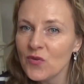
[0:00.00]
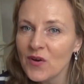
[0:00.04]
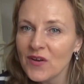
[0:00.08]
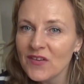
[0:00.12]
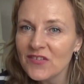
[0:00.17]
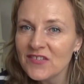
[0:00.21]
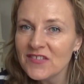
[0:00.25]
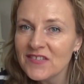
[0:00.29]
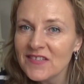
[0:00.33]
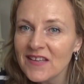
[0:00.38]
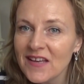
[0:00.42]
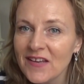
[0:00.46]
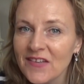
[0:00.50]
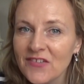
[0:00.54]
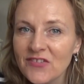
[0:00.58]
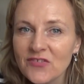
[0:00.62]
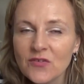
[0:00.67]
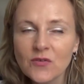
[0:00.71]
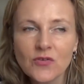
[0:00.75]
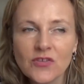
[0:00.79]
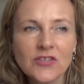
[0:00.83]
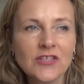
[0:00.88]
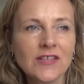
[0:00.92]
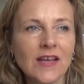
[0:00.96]
are 6
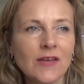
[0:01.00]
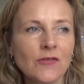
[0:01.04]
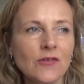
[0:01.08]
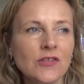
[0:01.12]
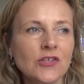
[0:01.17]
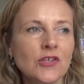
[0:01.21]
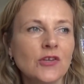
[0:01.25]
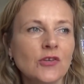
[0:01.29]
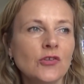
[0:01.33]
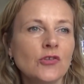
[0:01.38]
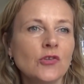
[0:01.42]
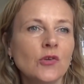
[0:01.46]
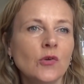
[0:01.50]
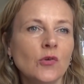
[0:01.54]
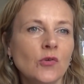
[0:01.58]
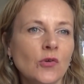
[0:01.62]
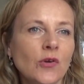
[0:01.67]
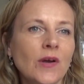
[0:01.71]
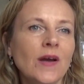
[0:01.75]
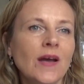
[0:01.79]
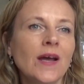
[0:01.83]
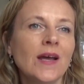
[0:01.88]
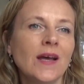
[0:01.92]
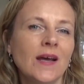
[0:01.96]
or 7 years
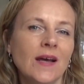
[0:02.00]
old,